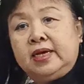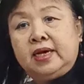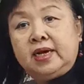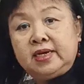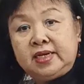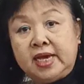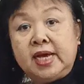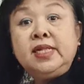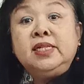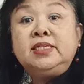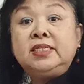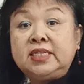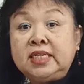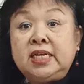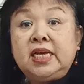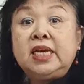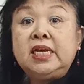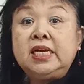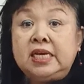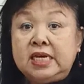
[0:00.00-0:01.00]
Again,
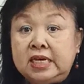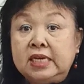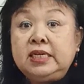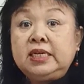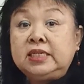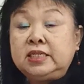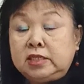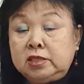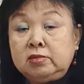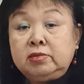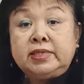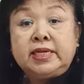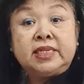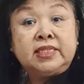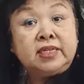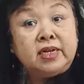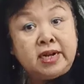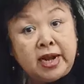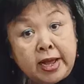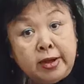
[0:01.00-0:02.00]
singing here is used
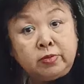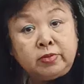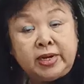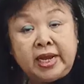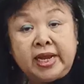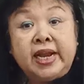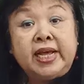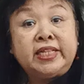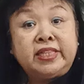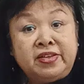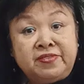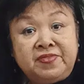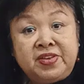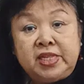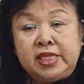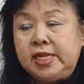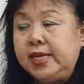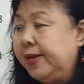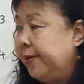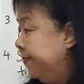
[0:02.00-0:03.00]
as a noun, an
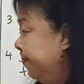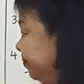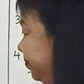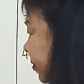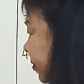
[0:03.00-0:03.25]
activity.